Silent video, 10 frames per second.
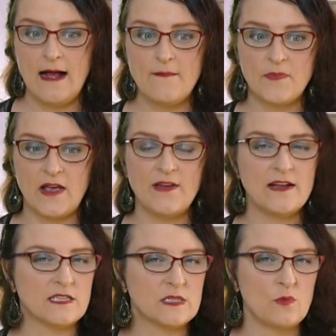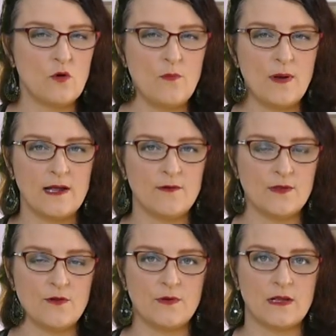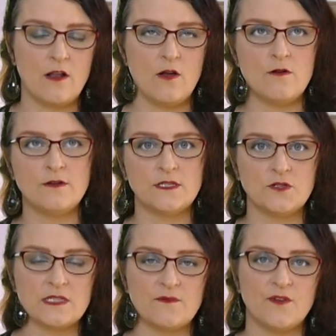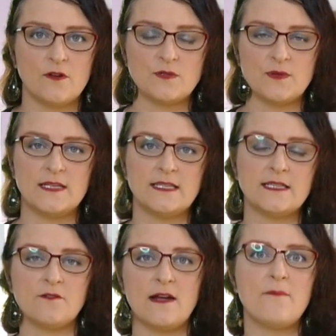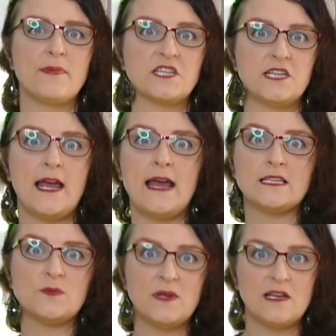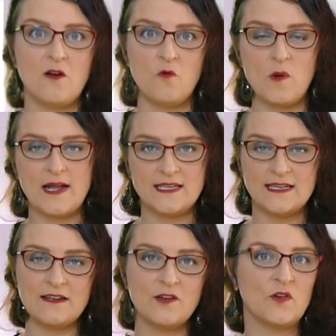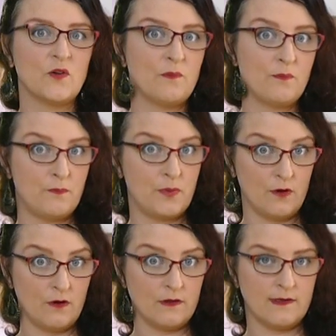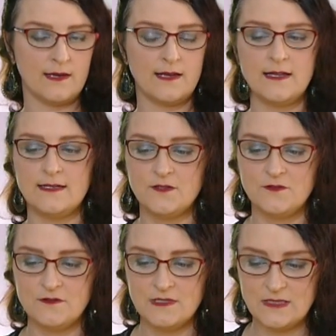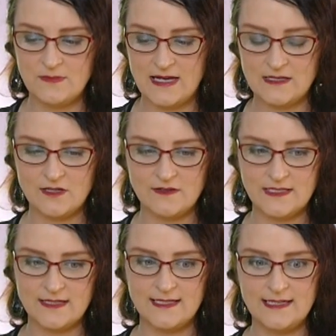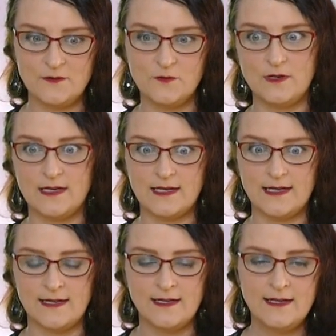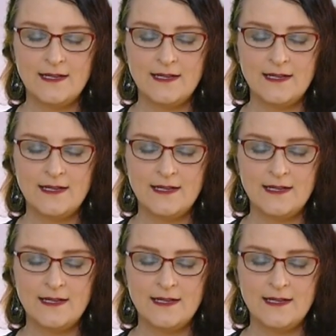I've had a small play with her with clothes and took some photos for Instagram, but she has been awaiting her birthing into Smart Doll City. Ooh la la.